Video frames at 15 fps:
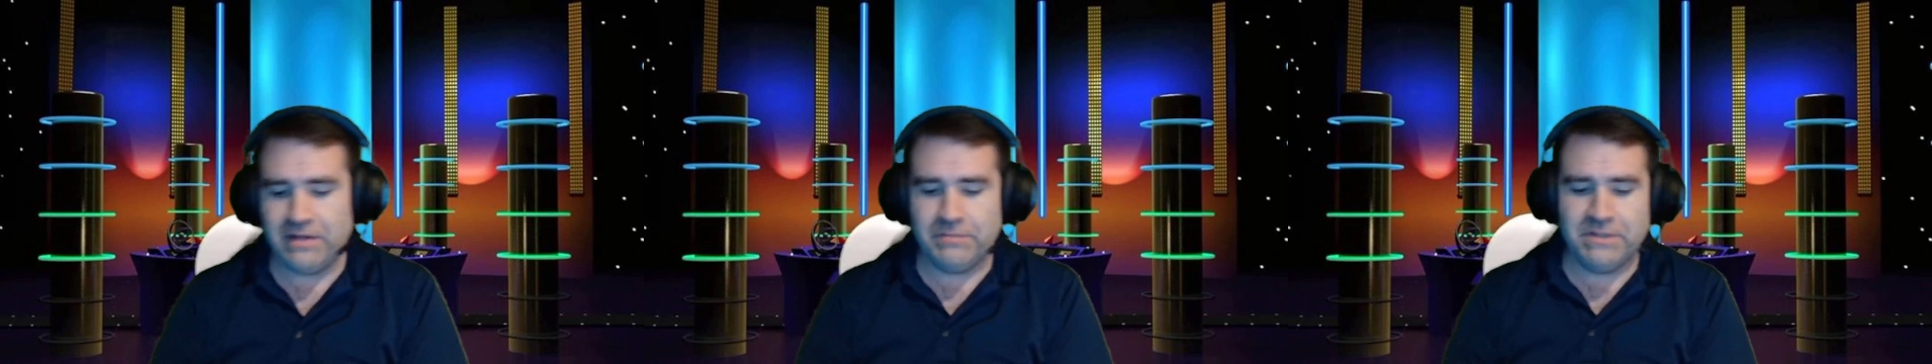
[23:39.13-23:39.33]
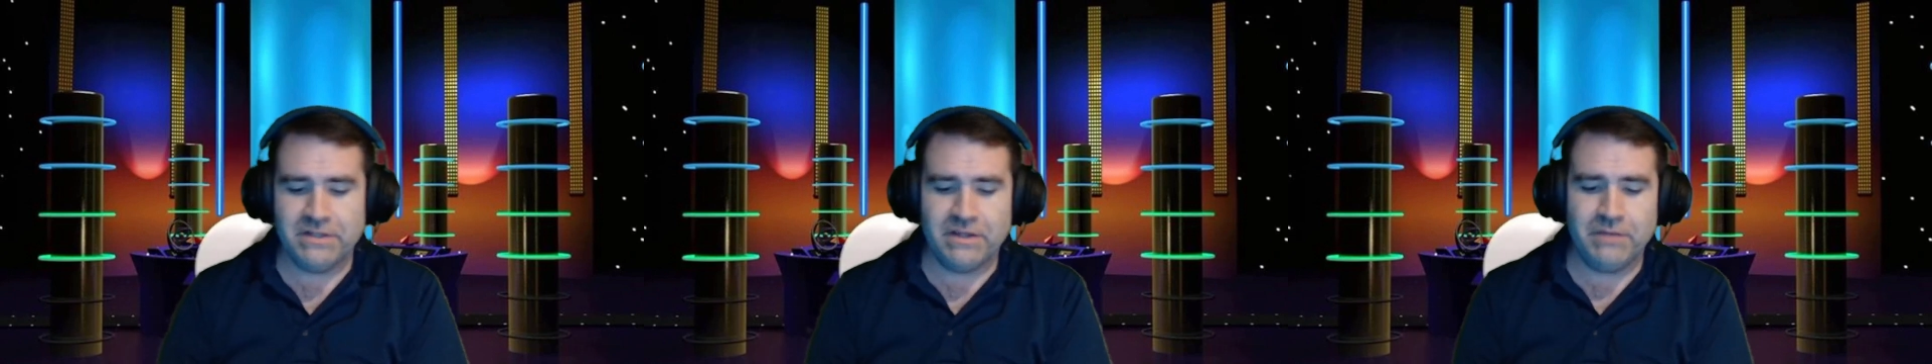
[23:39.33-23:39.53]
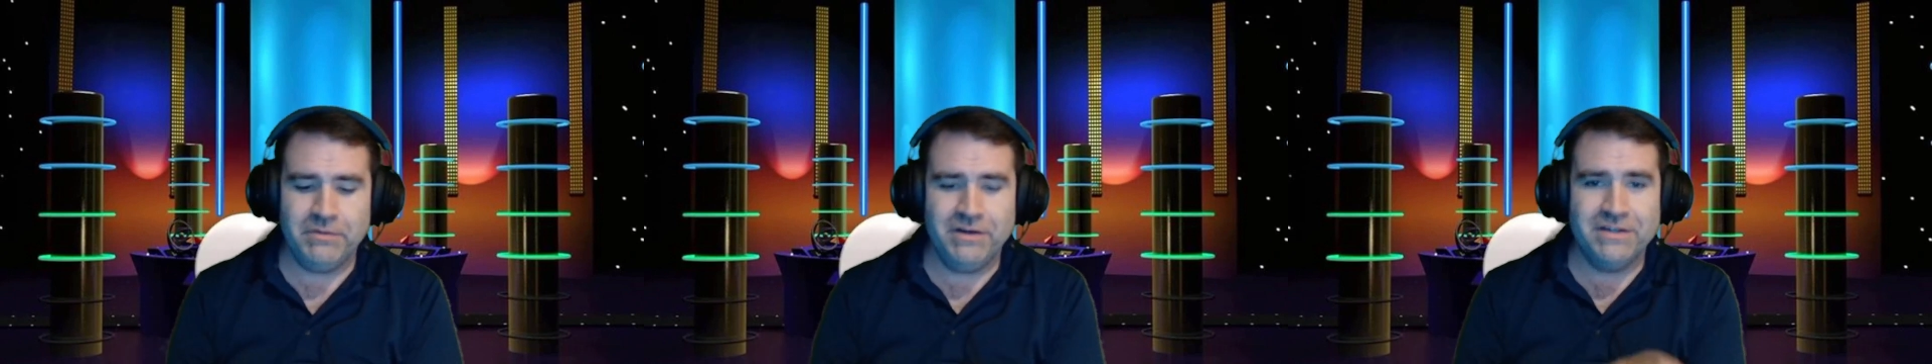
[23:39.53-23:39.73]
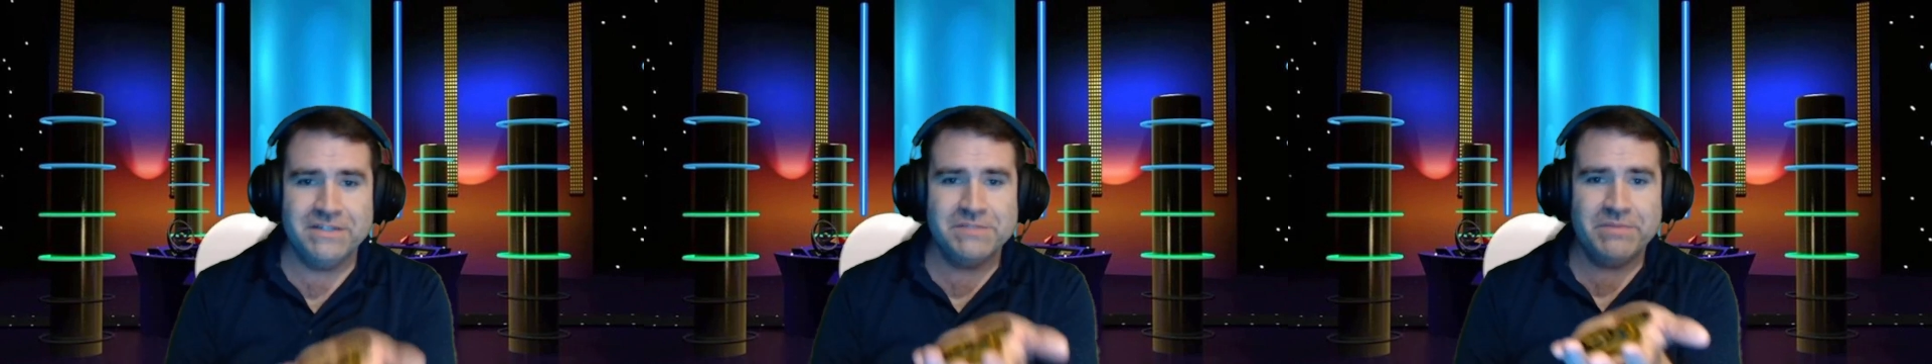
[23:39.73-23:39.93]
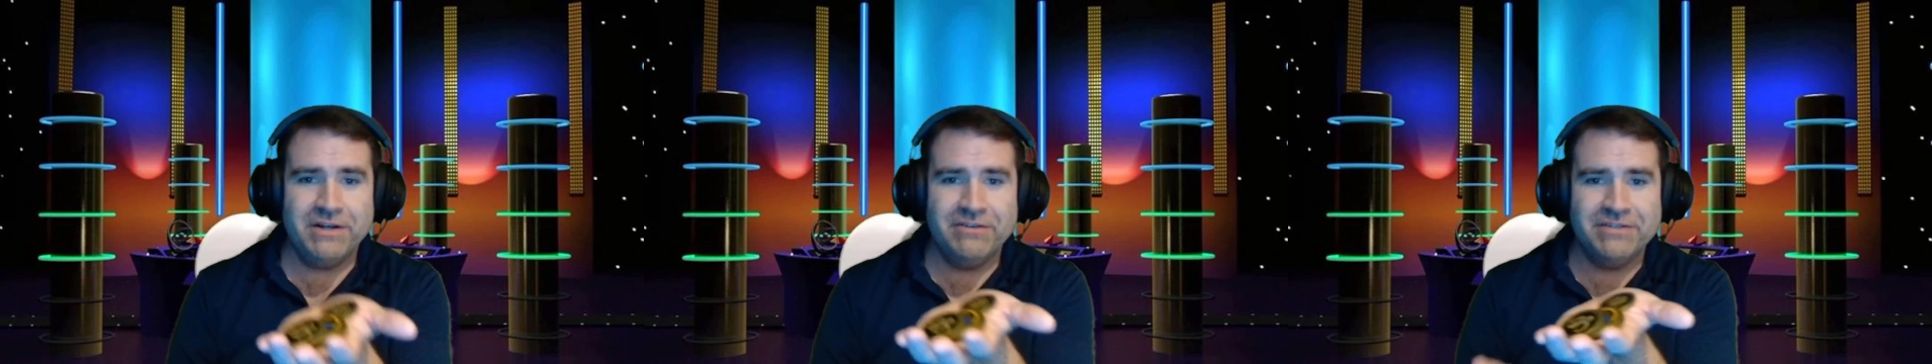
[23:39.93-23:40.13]
I mean, come on, it's
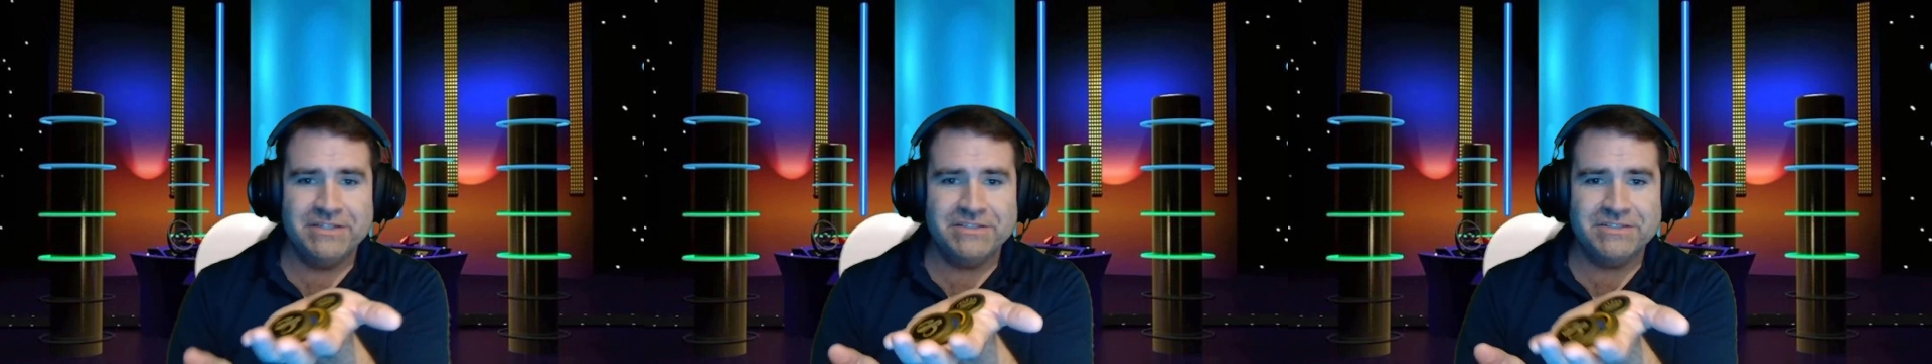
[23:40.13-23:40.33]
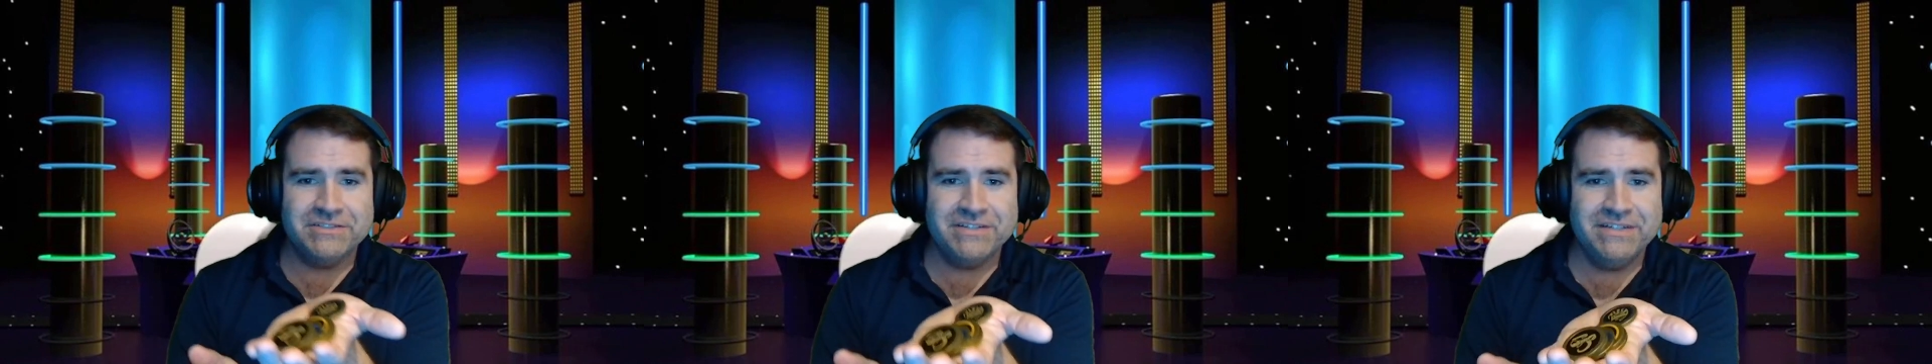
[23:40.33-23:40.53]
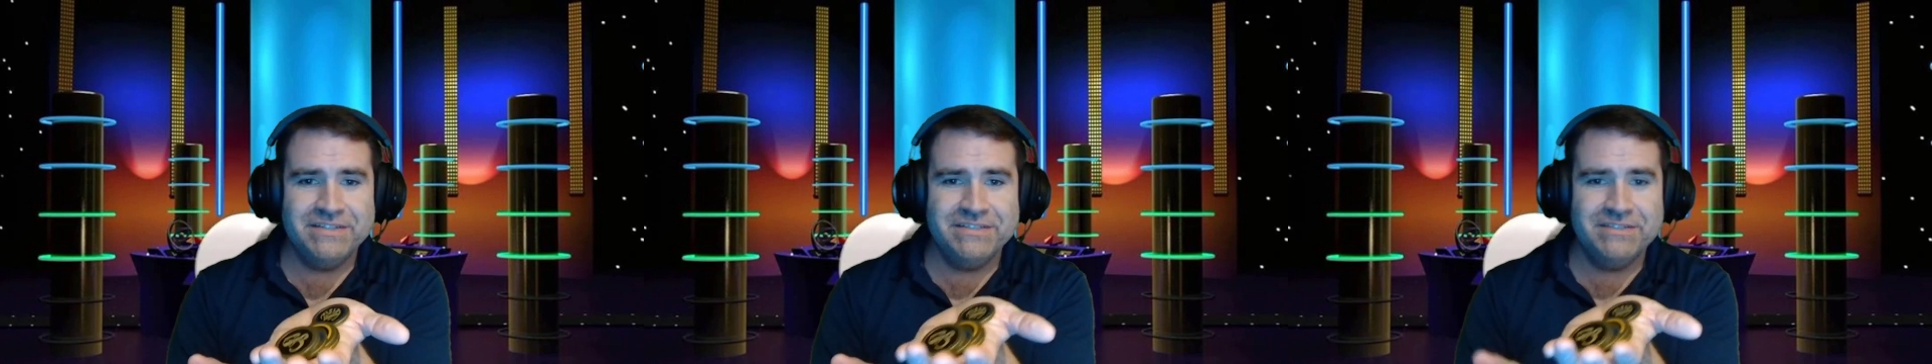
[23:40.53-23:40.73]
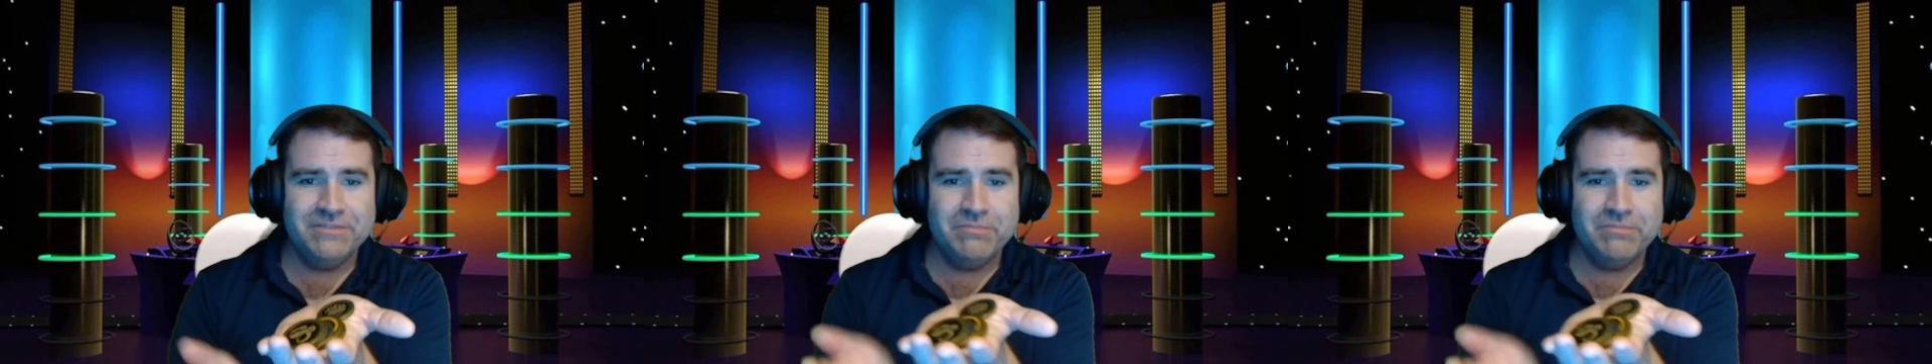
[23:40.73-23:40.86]
Power Rangers, right?